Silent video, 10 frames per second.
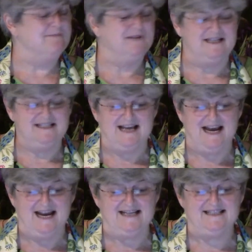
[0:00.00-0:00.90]
I'm going to
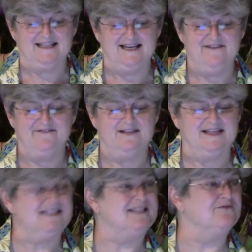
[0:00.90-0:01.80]
say is live.
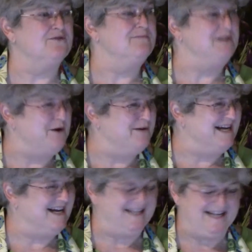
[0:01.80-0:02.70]
This is from
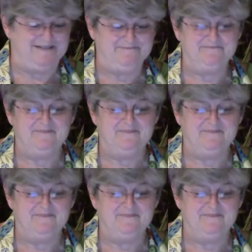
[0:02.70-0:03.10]
Yogananda.